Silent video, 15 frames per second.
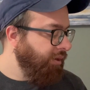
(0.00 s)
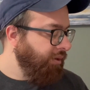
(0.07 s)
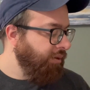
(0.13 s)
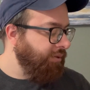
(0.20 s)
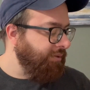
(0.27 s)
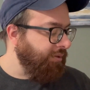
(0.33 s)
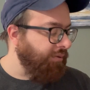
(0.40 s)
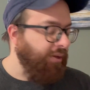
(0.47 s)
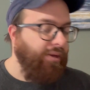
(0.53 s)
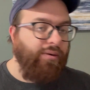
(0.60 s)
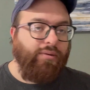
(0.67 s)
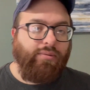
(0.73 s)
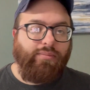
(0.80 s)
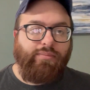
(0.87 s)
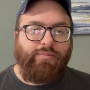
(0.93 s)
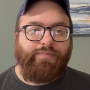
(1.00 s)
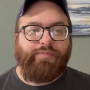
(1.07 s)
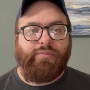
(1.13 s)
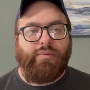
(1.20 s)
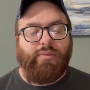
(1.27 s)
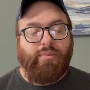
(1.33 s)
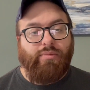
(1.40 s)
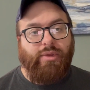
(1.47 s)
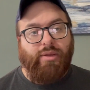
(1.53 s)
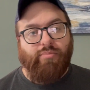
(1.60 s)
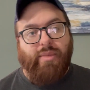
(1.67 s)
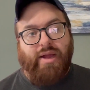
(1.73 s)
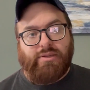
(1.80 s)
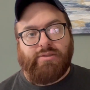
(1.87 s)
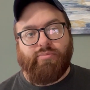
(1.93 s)
so they don't get
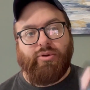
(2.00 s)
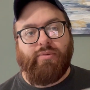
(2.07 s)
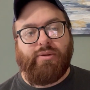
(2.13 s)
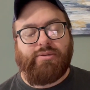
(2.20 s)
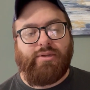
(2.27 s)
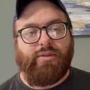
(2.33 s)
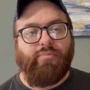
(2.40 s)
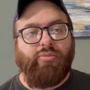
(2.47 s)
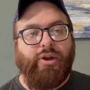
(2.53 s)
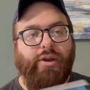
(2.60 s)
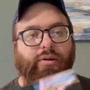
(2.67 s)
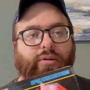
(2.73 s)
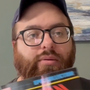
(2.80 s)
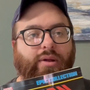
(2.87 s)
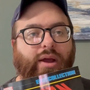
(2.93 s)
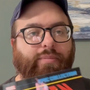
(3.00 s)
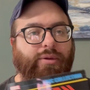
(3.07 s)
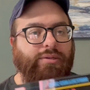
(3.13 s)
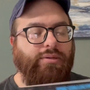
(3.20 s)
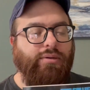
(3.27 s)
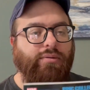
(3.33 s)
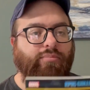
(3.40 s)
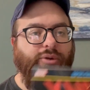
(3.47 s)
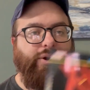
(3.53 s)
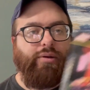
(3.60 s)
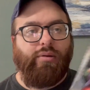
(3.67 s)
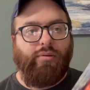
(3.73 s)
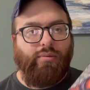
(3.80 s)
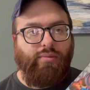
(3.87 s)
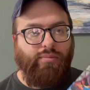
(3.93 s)
massive print runs like the brand new copies do, brand
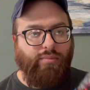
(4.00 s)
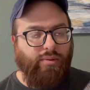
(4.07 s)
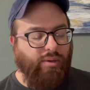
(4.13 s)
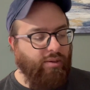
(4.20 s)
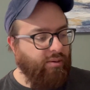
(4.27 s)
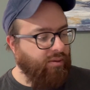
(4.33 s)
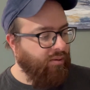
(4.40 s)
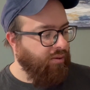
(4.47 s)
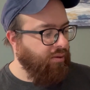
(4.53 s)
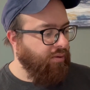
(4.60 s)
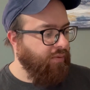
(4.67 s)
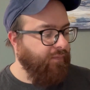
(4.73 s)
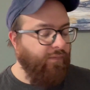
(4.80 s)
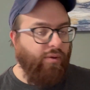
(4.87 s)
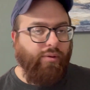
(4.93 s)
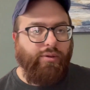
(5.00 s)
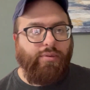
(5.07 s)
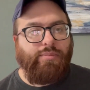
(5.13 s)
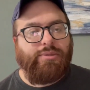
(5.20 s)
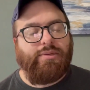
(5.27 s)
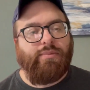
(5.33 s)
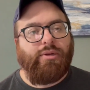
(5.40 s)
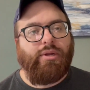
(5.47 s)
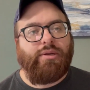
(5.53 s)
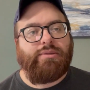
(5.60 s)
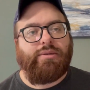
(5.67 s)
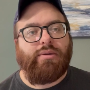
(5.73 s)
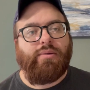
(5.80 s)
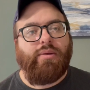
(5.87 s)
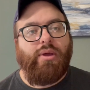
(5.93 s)
new volumes and whatnot.
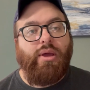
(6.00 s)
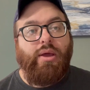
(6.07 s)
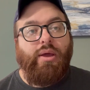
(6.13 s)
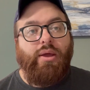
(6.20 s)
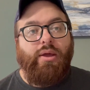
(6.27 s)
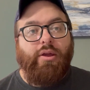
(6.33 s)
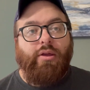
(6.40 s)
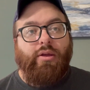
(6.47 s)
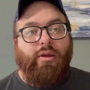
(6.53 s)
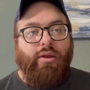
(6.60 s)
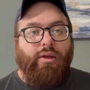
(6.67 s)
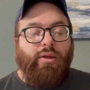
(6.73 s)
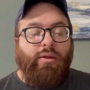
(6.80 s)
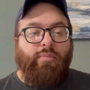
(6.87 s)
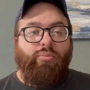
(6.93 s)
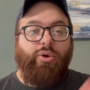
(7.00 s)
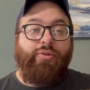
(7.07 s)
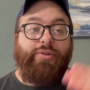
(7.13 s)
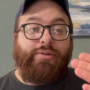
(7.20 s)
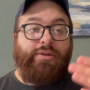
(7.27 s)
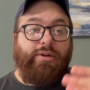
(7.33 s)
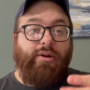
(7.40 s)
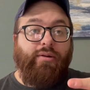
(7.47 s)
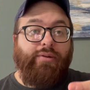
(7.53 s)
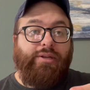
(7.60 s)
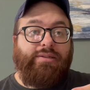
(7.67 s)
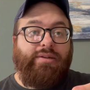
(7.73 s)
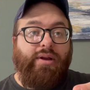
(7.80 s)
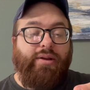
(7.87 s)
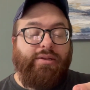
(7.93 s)
So both those are currently in
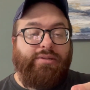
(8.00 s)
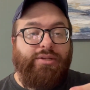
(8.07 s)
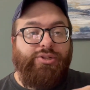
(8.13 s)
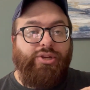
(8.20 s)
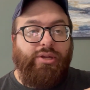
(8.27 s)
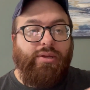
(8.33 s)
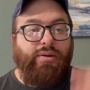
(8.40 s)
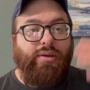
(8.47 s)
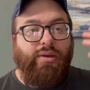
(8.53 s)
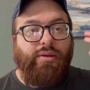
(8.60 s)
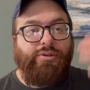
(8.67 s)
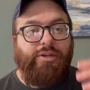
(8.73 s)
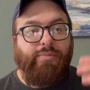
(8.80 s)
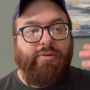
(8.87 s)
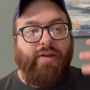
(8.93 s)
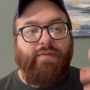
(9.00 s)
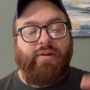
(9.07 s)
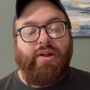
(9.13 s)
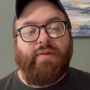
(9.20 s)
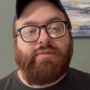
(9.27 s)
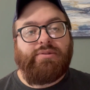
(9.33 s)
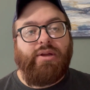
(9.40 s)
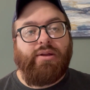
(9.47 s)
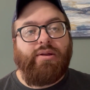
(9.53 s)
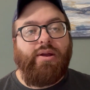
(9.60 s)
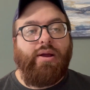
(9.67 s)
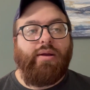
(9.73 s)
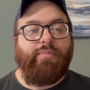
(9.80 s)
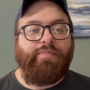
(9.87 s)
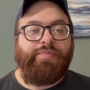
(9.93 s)
stock at CGN,
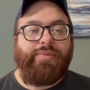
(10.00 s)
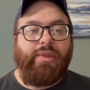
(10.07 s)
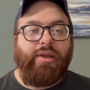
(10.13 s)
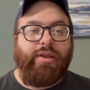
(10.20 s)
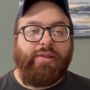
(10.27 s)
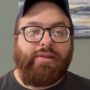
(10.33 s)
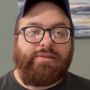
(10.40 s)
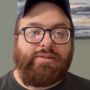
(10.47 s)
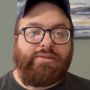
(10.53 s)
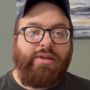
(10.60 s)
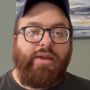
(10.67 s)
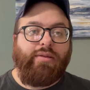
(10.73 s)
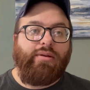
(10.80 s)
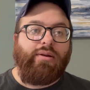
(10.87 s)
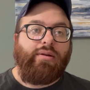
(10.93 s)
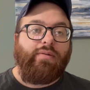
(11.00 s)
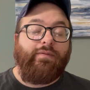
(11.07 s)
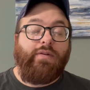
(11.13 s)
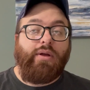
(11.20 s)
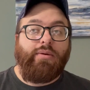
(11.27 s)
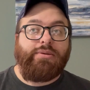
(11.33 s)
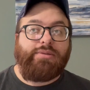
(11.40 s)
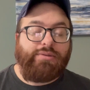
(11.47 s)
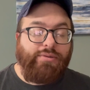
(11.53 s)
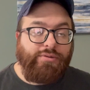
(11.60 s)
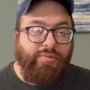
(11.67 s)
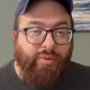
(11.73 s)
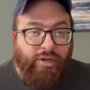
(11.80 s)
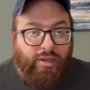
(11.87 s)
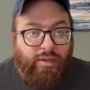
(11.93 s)
cheapgraphicnovels.com. Again, this is Taylor. Follow us on
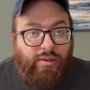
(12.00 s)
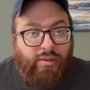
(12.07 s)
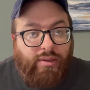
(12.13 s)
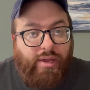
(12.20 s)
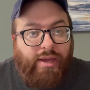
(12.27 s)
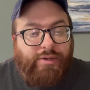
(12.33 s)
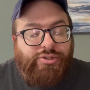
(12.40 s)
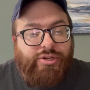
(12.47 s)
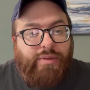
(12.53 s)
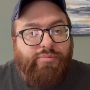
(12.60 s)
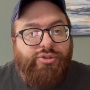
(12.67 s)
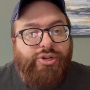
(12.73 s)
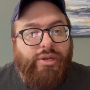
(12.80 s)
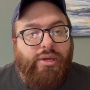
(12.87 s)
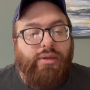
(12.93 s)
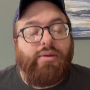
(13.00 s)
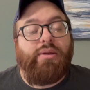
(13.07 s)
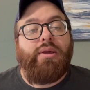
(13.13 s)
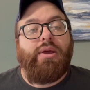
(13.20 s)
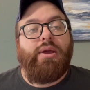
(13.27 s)
social media at cheapgn,